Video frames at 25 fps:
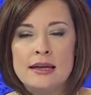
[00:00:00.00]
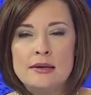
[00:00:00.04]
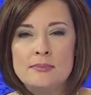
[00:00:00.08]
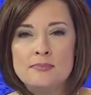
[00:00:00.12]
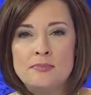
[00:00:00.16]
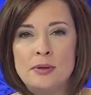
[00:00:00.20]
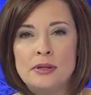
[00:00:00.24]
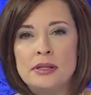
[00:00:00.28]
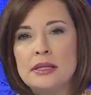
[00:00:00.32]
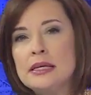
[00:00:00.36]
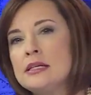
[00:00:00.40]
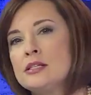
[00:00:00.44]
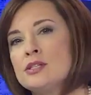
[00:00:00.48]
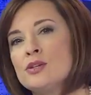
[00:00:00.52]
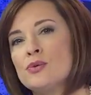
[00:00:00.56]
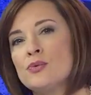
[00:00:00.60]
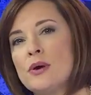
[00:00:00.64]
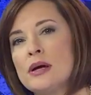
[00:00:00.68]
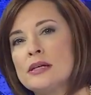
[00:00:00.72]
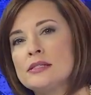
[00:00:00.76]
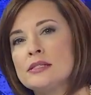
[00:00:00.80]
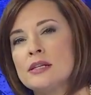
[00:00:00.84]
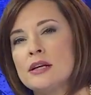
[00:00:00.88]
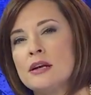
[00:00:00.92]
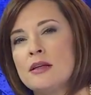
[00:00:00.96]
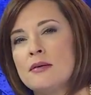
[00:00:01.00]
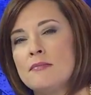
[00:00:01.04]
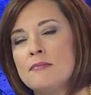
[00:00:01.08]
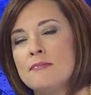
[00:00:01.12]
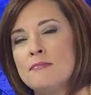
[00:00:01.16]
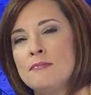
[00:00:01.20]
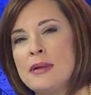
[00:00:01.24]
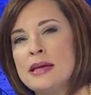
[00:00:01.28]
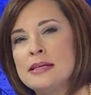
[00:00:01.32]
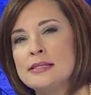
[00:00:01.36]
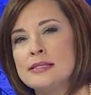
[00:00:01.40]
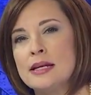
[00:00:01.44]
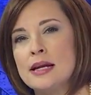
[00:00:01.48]
and police arrested a
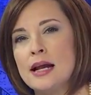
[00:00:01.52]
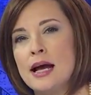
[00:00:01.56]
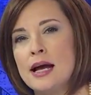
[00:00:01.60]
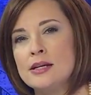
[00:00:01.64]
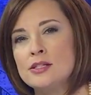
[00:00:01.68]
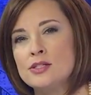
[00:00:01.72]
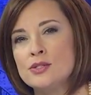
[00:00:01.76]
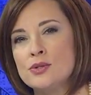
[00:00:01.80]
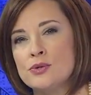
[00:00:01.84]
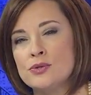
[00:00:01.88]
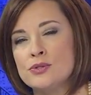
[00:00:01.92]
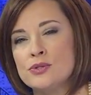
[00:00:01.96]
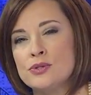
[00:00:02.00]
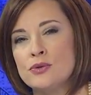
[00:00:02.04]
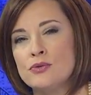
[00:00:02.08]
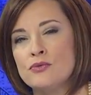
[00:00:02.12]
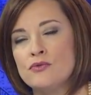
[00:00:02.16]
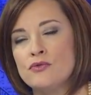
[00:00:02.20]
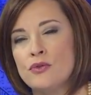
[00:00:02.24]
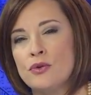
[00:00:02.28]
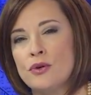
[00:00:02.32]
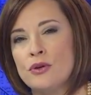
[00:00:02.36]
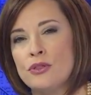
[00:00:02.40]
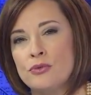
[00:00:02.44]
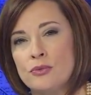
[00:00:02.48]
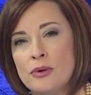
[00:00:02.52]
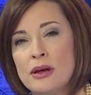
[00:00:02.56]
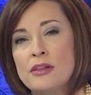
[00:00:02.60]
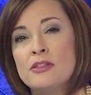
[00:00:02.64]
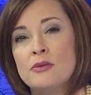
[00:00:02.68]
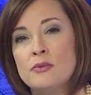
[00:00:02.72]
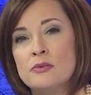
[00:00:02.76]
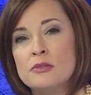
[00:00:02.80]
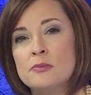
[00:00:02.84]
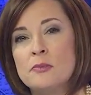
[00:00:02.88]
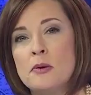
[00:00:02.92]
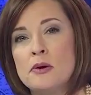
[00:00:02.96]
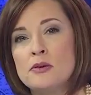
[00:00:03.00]
Mason High School student for a
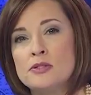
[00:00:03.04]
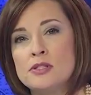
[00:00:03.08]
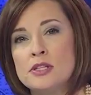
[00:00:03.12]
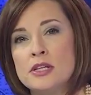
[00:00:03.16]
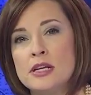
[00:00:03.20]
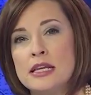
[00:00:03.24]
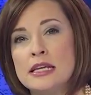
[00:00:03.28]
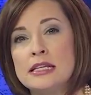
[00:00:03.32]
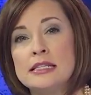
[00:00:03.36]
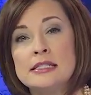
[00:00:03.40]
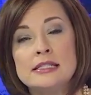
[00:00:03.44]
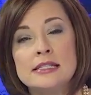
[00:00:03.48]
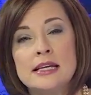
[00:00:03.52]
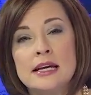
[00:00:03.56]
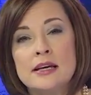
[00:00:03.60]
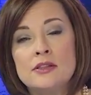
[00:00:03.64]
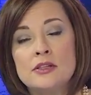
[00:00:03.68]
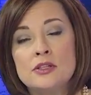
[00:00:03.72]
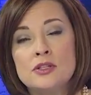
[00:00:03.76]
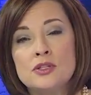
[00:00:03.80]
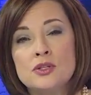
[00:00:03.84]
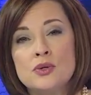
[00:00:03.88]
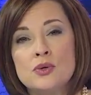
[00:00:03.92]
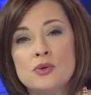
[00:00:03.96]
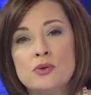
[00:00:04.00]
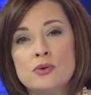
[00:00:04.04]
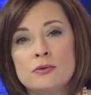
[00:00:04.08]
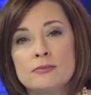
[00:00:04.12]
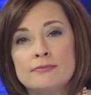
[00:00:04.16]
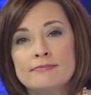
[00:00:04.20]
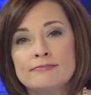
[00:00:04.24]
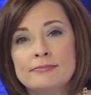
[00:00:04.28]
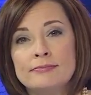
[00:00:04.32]
threat that was posted inside the school.